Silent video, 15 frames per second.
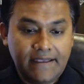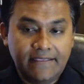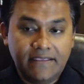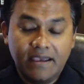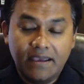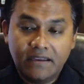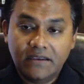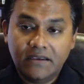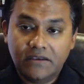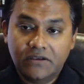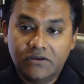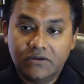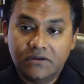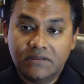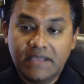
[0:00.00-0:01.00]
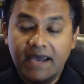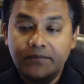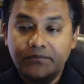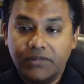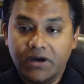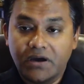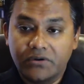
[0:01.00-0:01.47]
and then you,
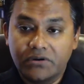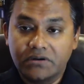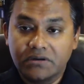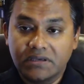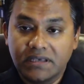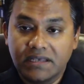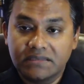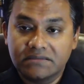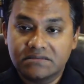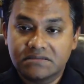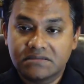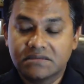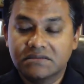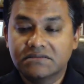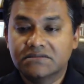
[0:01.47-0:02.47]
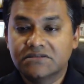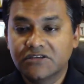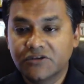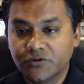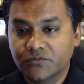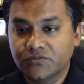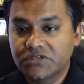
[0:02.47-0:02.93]
that power gets
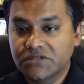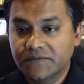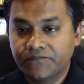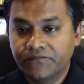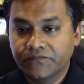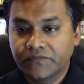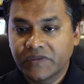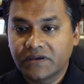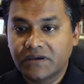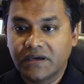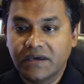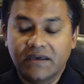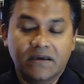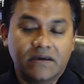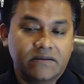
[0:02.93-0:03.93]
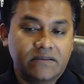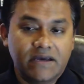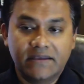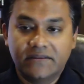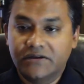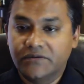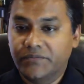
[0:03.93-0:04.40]
consumed uh,
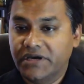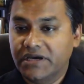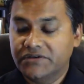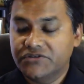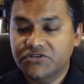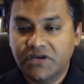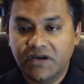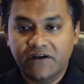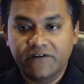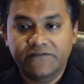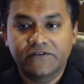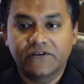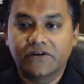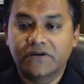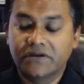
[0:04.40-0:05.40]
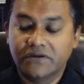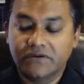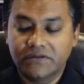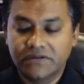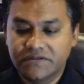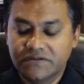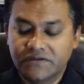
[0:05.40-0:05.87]
either by shaft or you
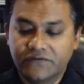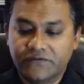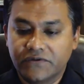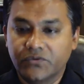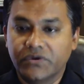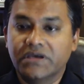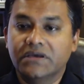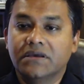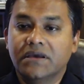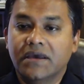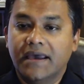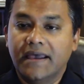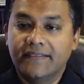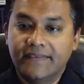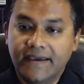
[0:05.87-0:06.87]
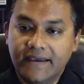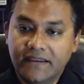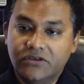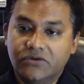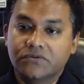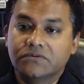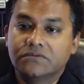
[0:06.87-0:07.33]
know there's a different way, and
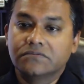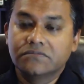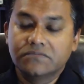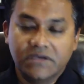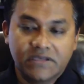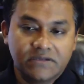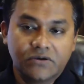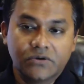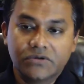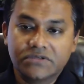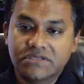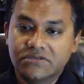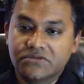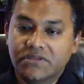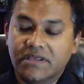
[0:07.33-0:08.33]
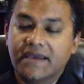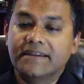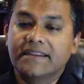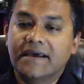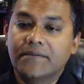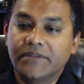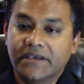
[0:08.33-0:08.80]
then you it goes into the
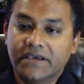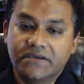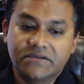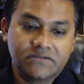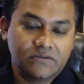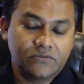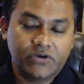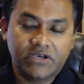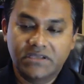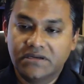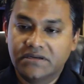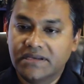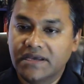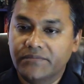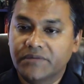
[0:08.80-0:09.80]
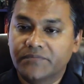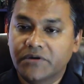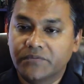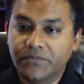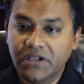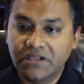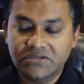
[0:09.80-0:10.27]
end application whether it can be
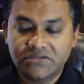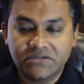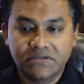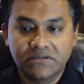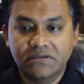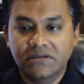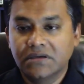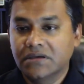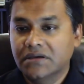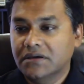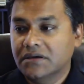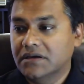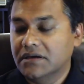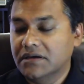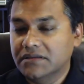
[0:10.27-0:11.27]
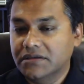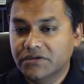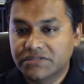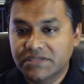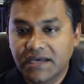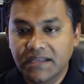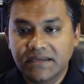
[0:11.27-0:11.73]
propulsion, uh, the
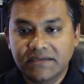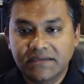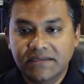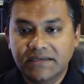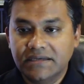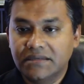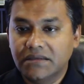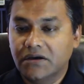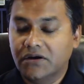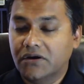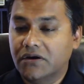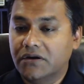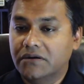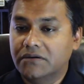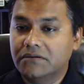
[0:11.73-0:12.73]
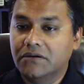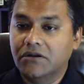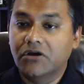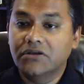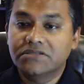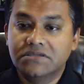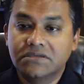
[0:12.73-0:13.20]
battalion need, or
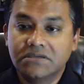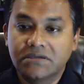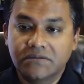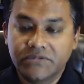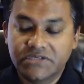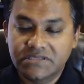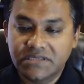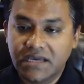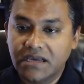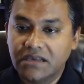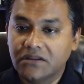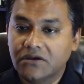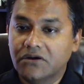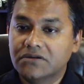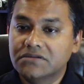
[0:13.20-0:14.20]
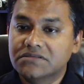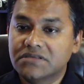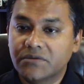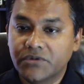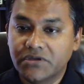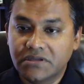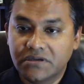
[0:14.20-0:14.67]
launching a missile or
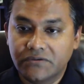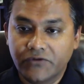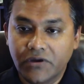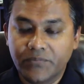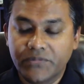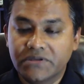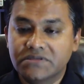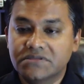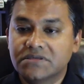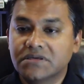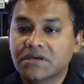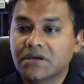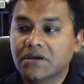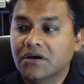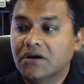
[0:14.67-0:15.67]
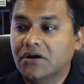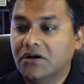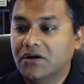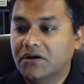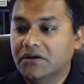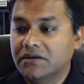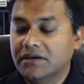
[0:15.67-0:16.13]
some other weapons,
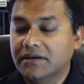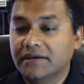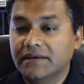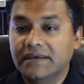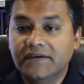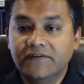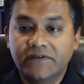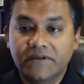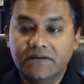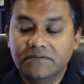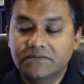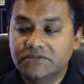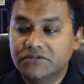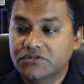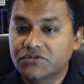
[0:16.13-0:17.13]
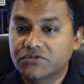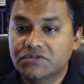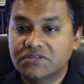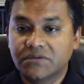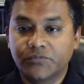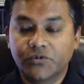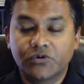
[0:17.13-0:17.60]
or even to
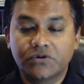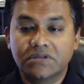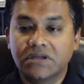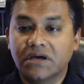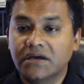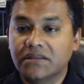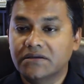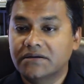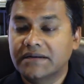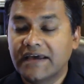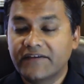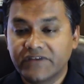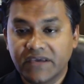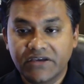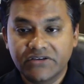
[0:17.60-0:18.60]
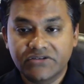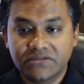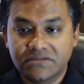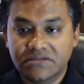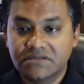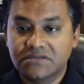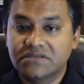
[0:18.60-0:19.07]
support the other
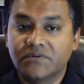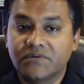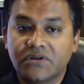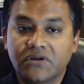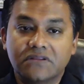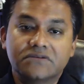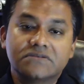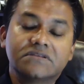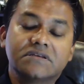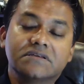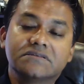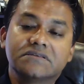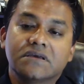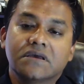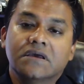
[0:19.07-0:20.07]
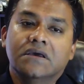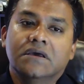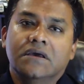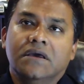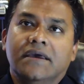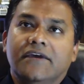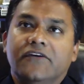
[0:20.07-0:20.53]
navigation system and all those things.
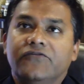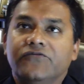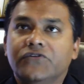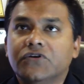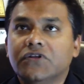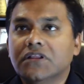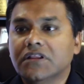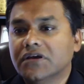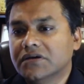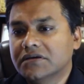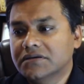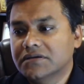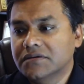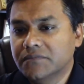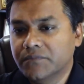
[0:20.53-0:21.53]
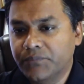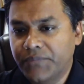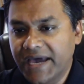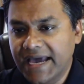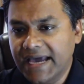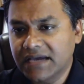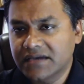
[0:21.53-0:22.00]
If you look
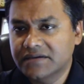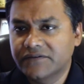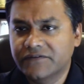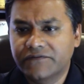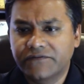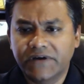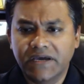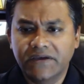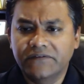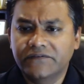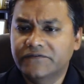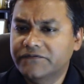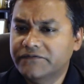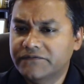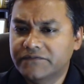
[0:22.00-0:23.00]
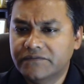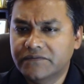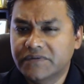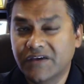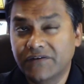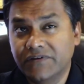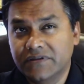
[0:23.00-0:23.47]
back five,
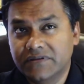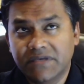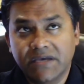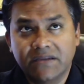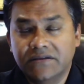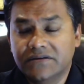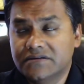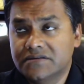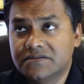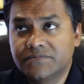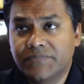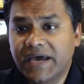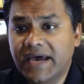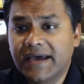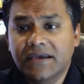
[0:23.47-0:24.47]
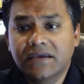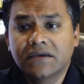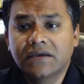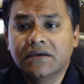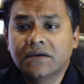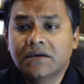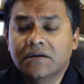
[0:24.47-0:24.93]
even ten years
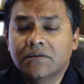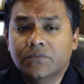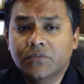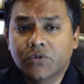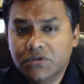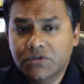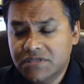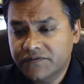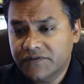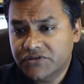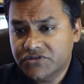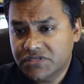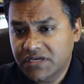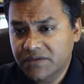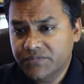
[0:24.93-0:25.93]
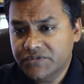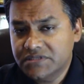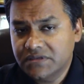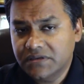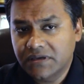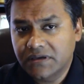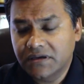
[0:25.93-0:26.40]
back, most of the
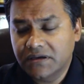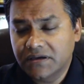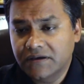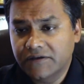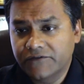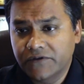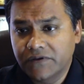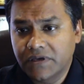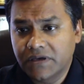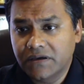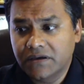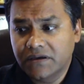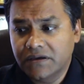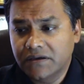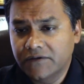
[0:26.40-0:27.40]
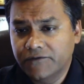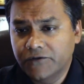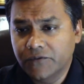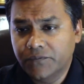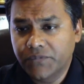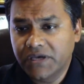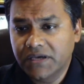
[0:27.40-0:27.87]
ships, uh, if, uh,
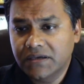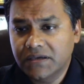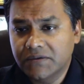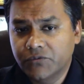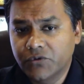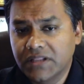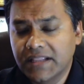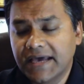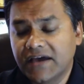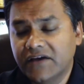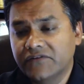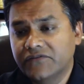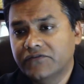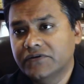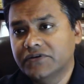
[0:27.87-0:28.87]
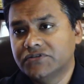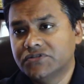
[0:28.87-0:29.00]
if you pick, will have